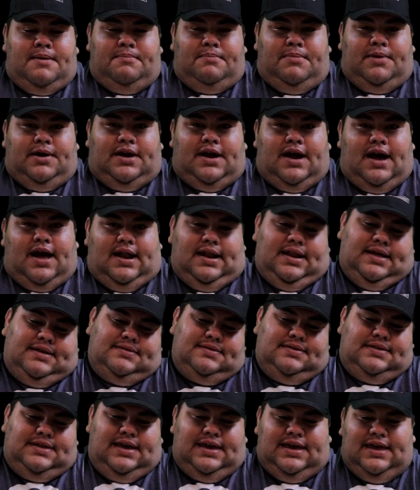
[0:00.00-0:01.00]
But
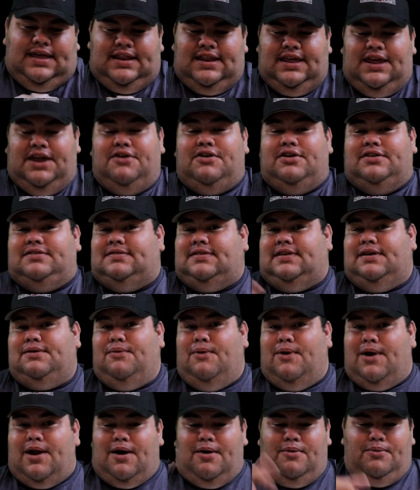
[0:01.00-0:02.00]
let's dig in here and see
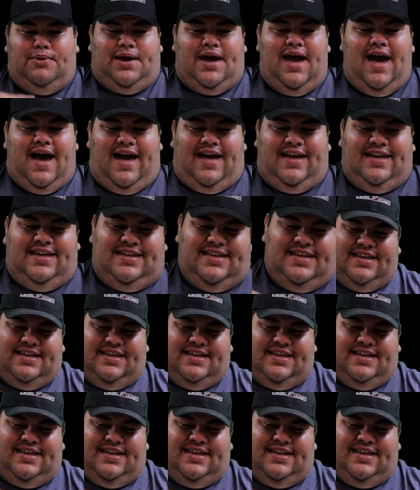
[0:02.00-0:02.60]
what all we got.